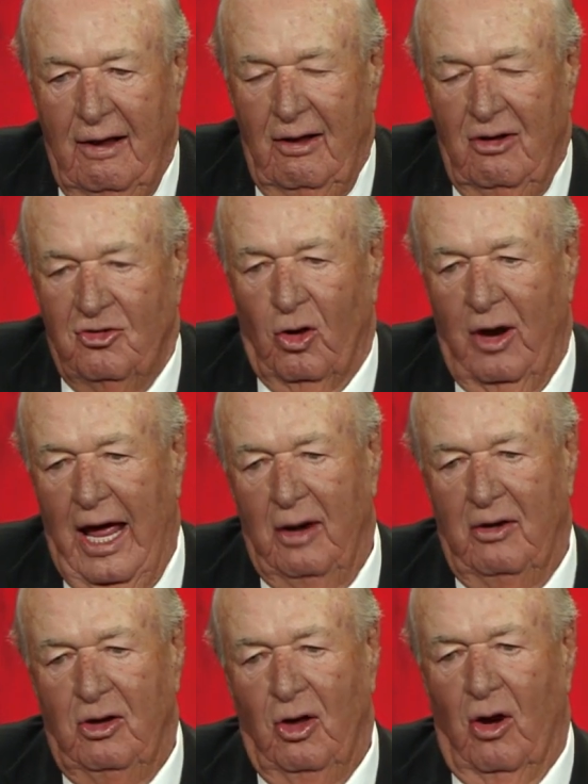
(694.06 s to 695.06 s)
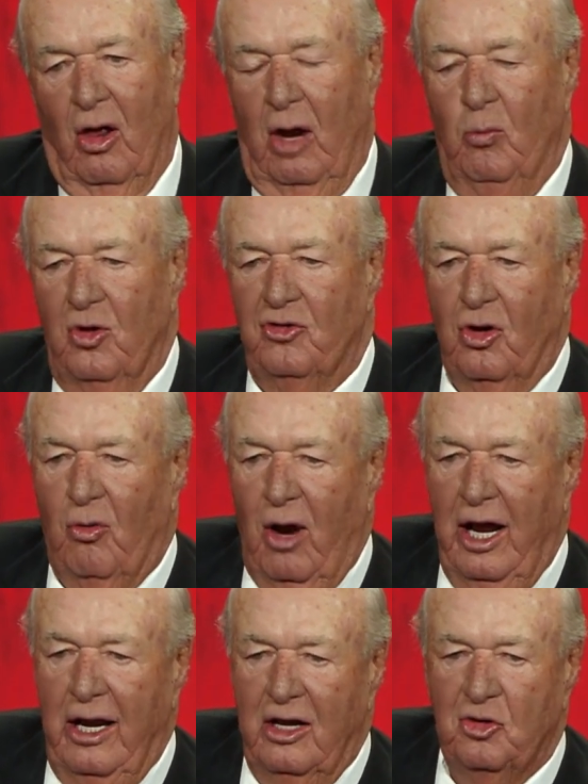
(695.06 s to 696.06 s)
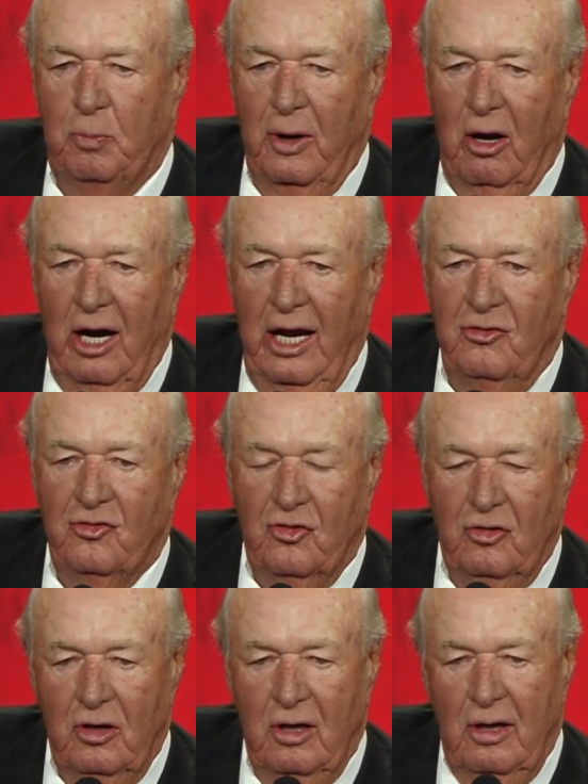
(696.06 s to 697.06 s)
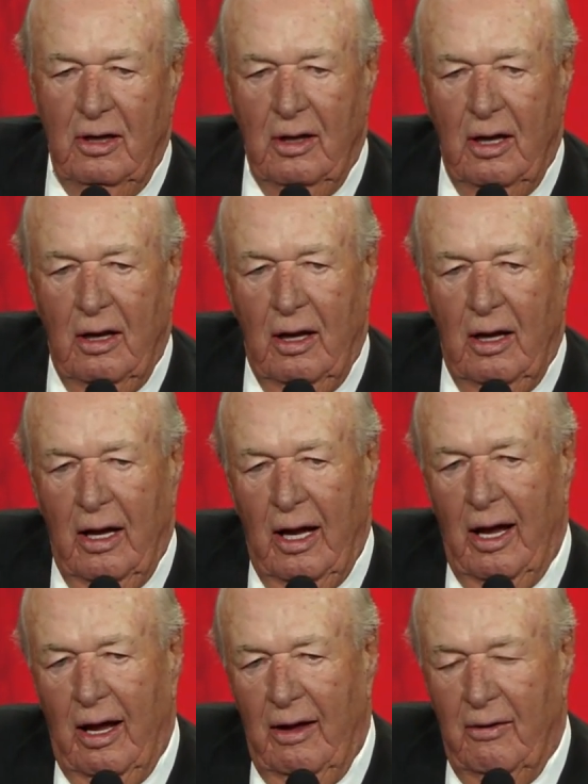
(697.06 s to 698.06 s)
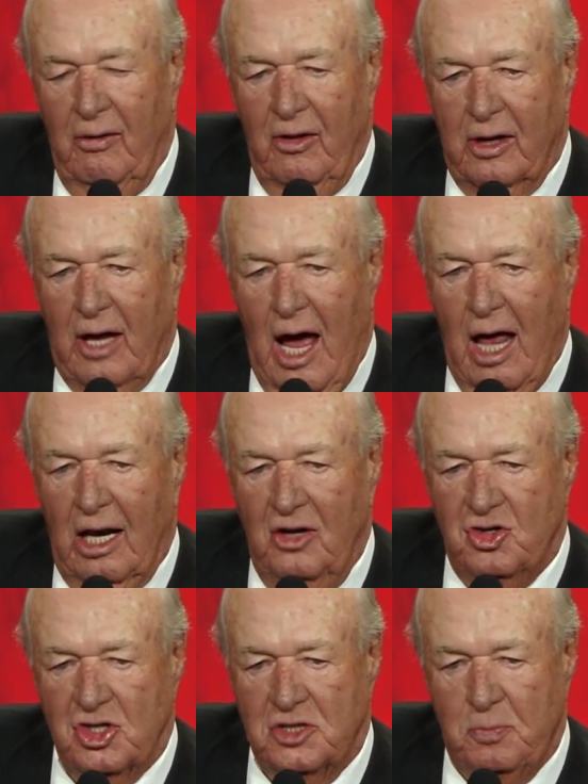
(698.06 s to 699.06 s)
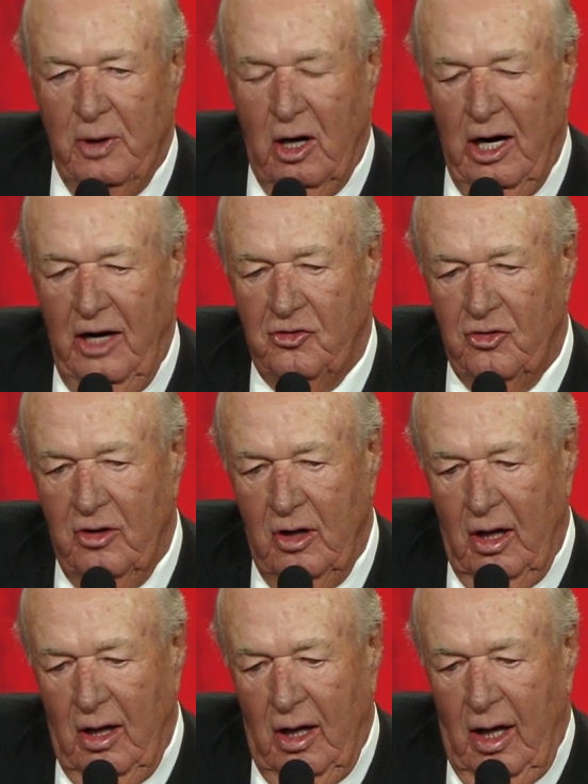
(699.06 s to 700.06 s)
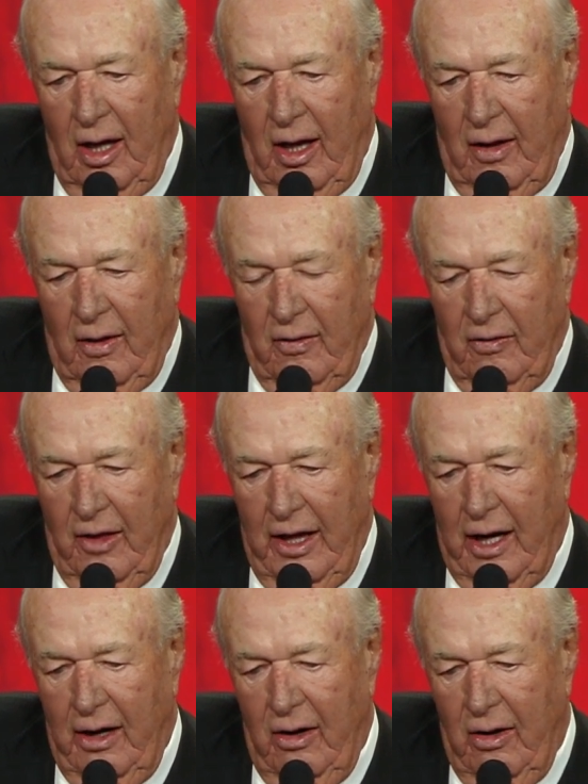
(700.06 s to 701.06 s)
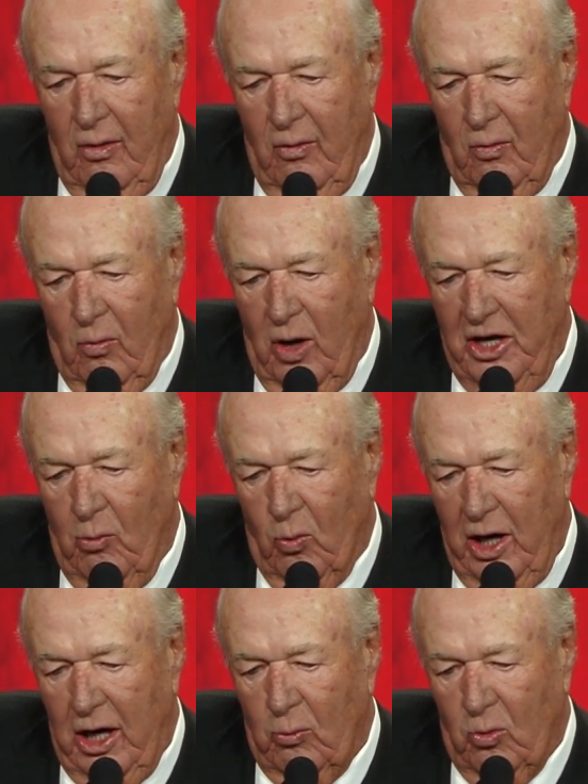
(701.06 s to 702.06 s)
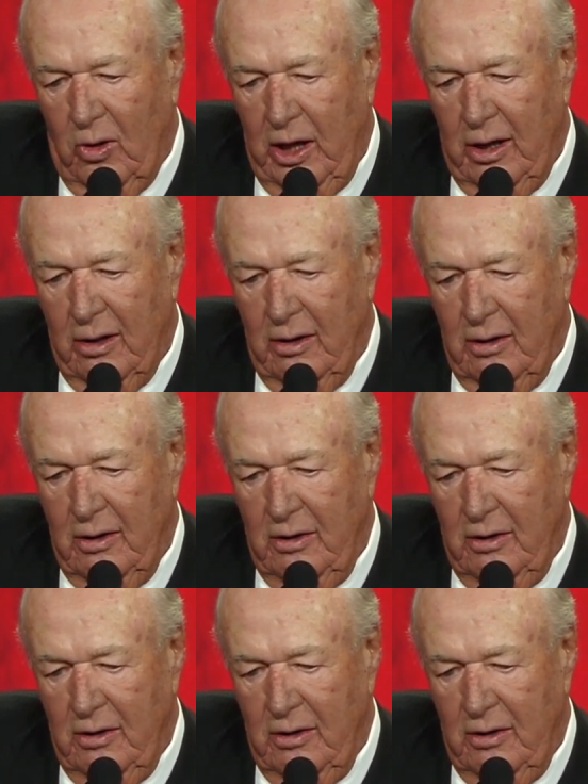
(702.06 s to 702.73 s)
So that, you know, it was a great experience, the college experience. Then when